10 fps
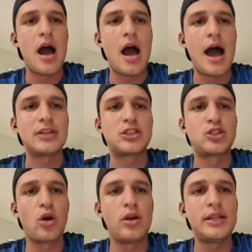a
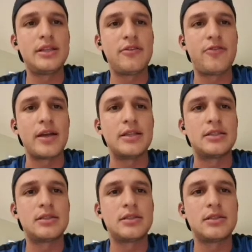solid
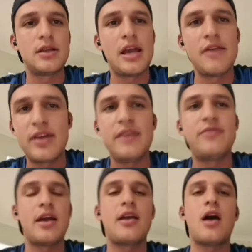defense. Even if
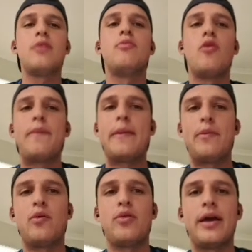they got more
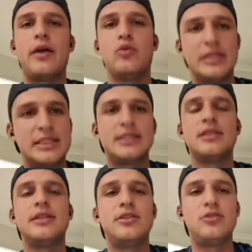people there, we
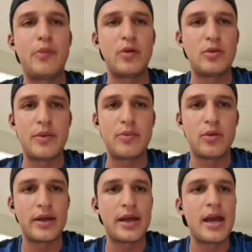still need to put
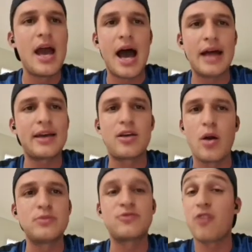people there. And that
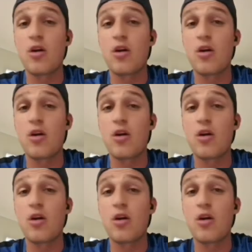comes from